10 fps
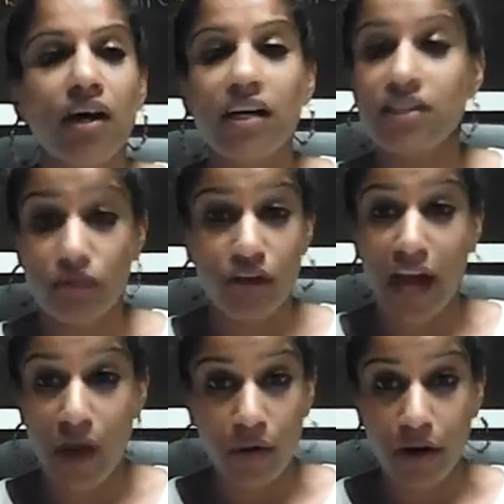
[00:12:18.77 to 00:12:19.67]
a different
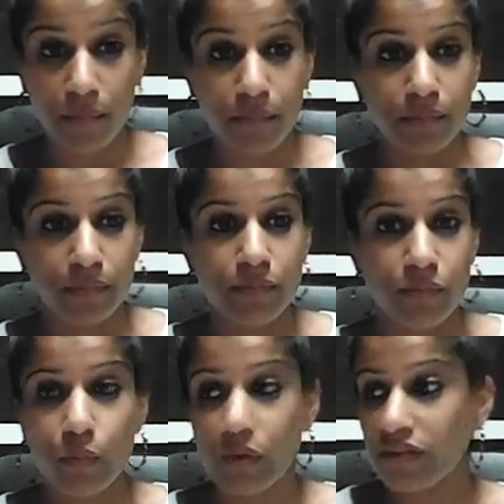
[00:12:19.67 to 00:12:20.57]
outcome
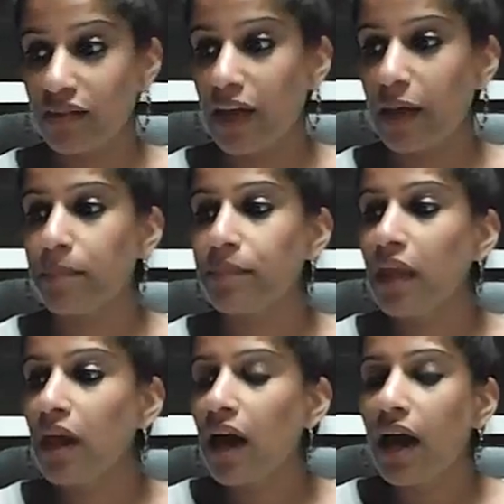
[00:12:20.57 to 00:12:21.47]
with this game.
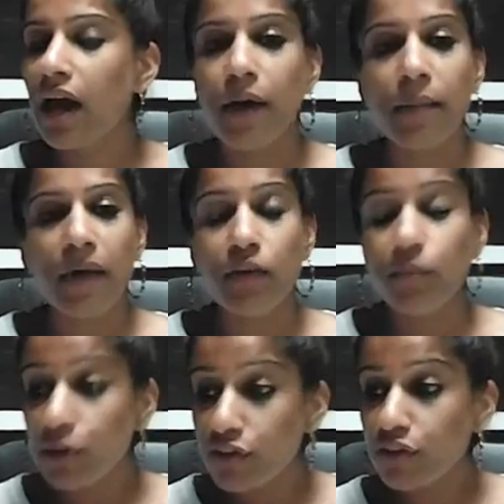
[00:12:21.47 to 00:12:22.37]
And the
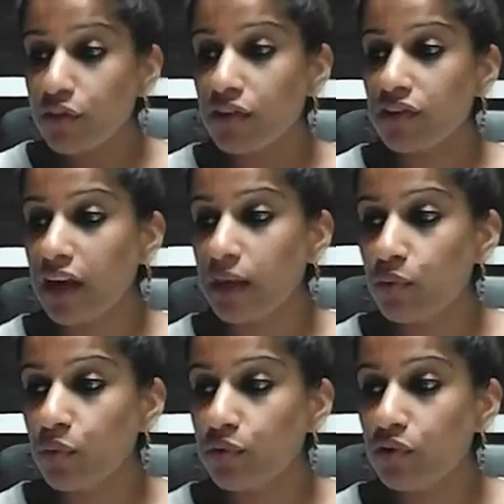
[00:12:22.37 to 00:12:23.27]
beauty of this
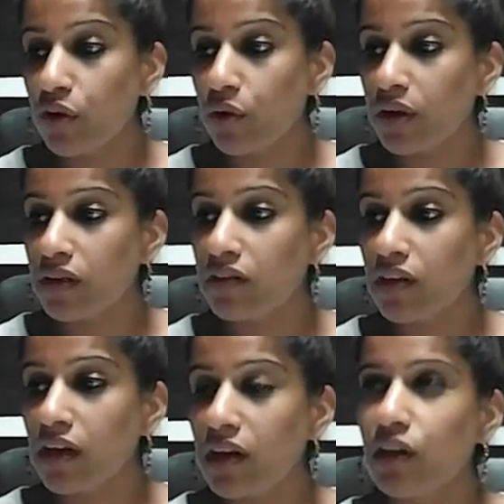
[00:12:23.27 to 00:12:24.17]
game also is
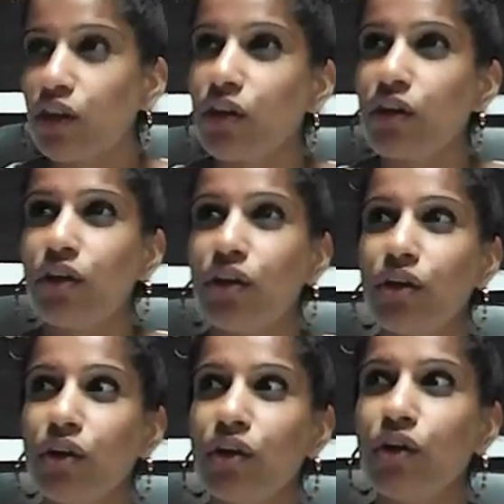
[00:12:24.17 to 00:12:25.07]
that
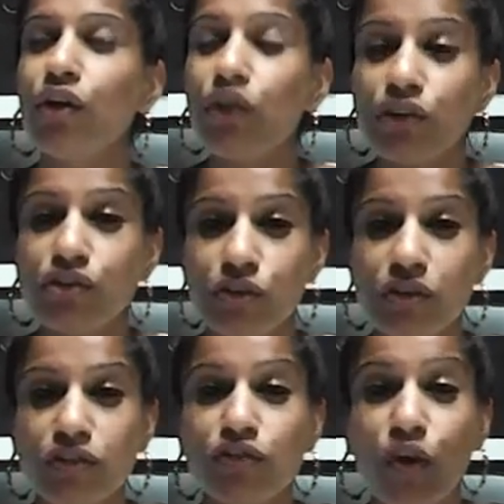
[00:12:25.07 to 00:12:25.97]
you can do
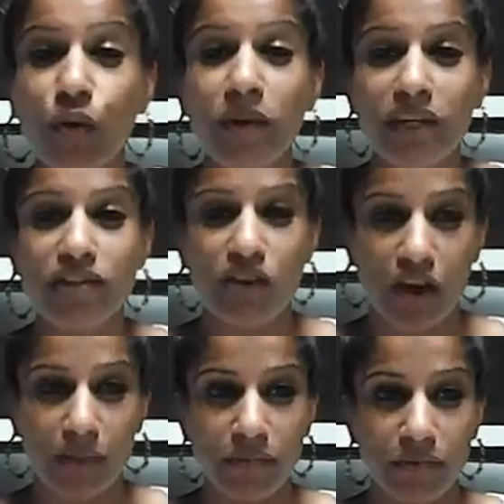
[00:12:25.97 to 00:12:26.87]
this so many
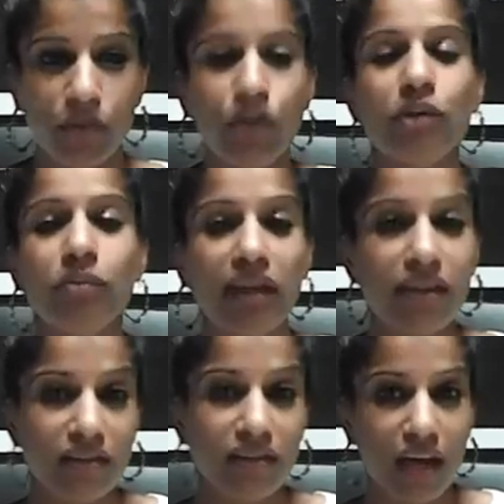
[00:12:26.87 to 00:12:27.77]
times. You can play
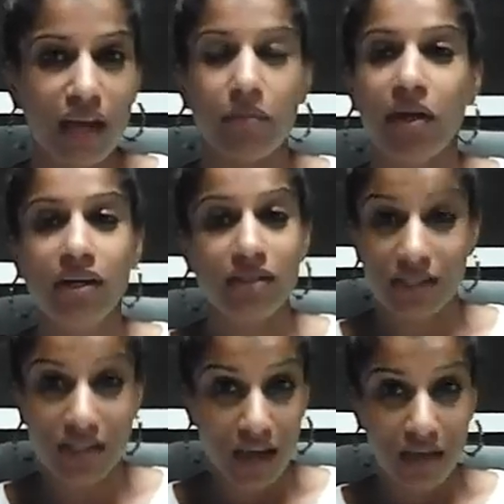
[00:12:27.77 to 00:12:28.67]
this game
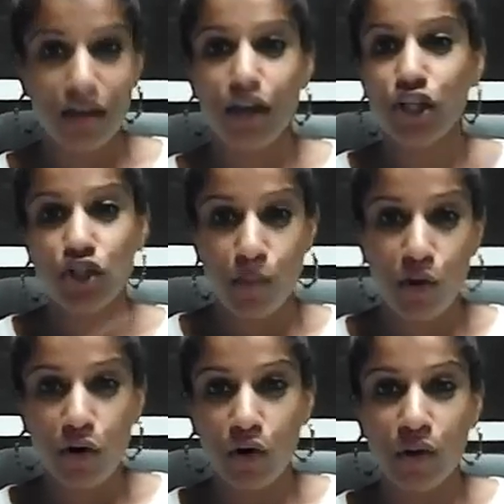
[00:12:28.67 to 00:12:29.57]
today,
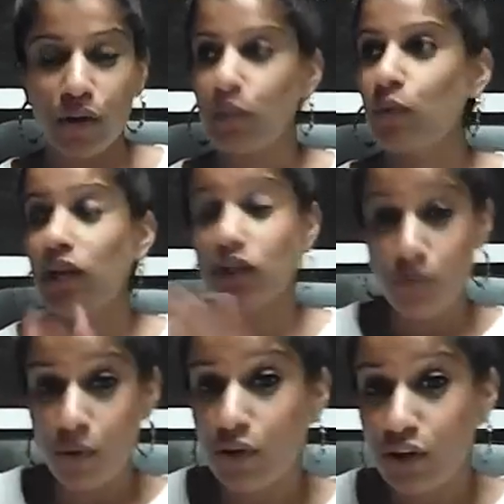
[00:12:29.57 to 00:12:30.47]
tomorrow in the morning,
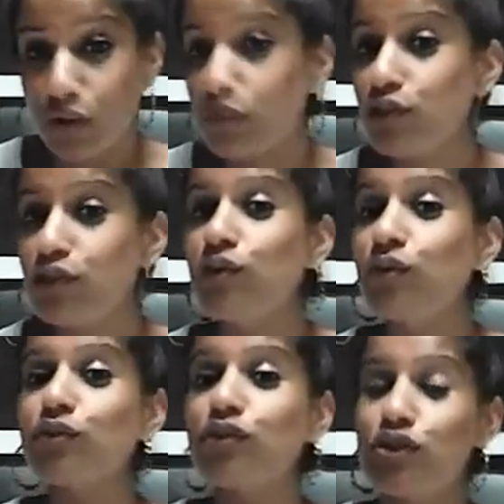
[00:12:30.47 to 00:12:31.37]
tomorrow in the afternoon, and
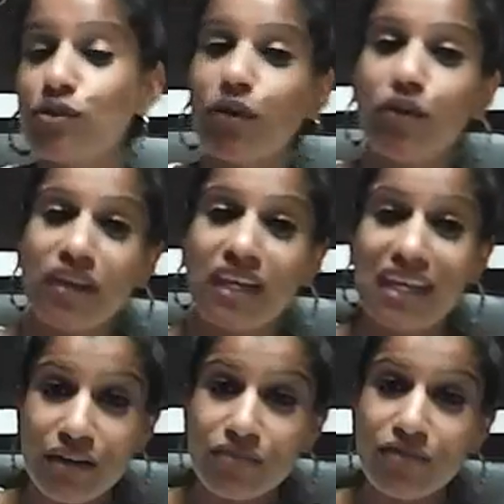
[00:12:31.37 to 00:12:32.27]
also tomorrow in the
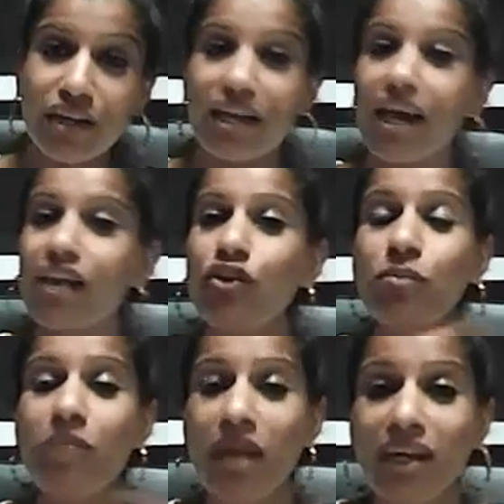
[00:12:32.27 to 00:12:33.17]
evening. And you
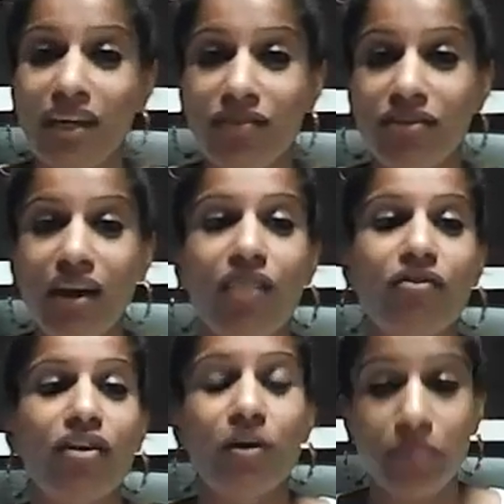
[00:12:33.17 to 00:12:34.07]
may even have
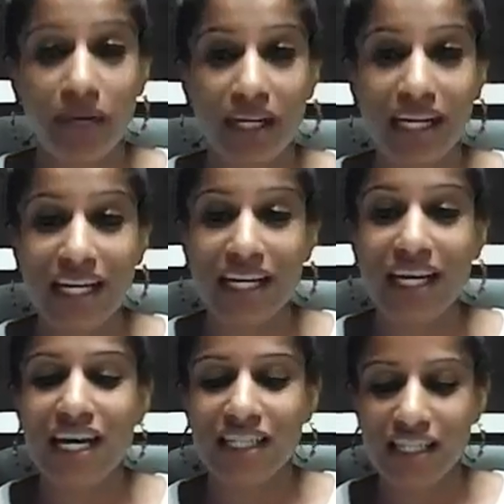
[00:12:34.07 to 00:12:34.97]
a
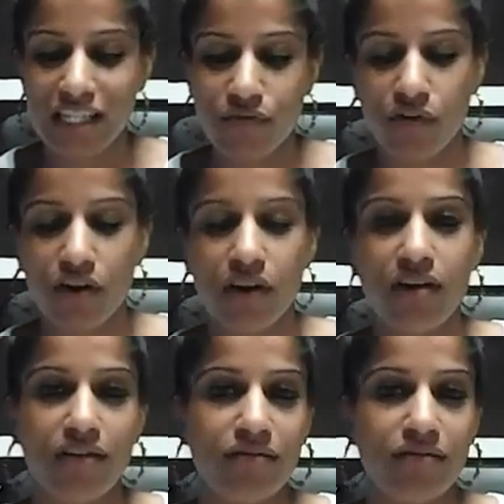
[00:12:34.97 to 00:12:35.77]
completely different